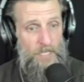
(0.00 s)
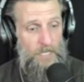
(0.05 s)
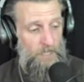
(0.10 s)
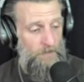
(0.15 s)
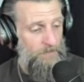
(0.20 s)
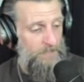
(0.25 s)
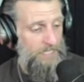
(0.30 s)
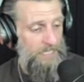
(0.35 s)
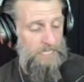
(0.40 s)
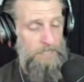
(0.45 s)

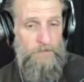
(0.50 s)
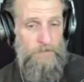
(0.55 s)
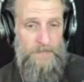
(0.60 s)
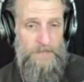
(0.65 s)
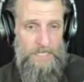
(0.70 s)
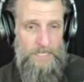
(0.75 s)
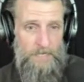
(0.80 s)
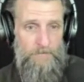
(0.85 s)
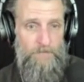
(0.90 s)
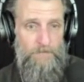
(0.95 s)
the in,
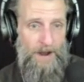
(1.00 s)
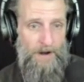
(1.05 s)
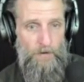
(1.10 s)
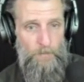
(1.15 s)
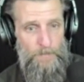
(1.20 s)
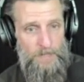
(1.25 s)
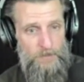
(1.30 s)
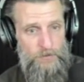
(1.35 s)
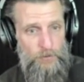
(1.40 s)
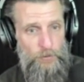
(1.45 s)
the
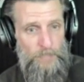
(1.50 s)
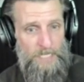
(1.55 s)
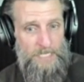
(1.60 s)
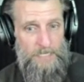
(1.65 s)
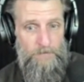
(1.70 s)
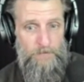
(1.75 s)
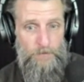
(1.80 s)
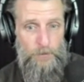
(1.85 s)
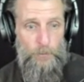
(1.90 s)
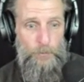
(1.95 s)
environmental
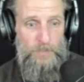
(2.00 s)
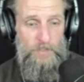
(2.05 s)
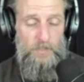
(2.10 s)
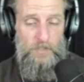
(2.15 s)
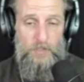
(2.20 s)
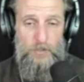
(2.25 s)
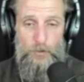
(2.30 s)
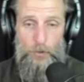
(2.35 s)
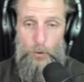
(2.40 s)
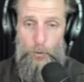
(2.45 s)

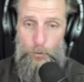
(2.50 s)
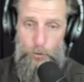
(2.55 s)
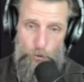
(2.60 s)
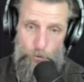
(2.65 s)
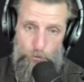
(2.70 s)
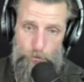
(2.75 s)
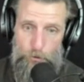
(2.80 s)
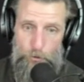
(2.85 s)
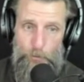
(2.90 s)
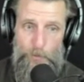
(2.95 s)
influences, who you're
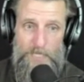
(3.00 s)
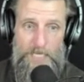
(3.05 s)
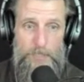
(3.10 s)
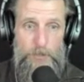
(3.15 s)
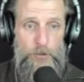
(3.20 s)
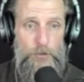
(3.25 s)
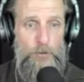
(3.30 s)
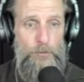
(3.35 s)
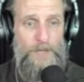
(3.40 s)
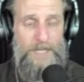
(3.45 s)
doing it
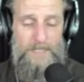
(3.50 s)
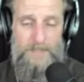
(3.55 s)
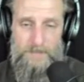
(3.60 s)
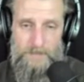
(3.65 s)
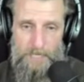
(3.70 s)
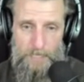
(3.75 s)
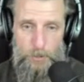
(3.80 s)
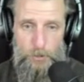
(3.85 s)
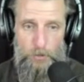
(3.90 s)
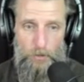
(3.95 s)
to,
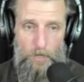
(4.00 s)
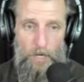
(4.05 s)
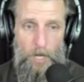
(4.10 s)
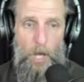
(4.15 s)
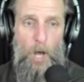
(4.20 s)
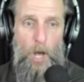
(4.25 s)
etc.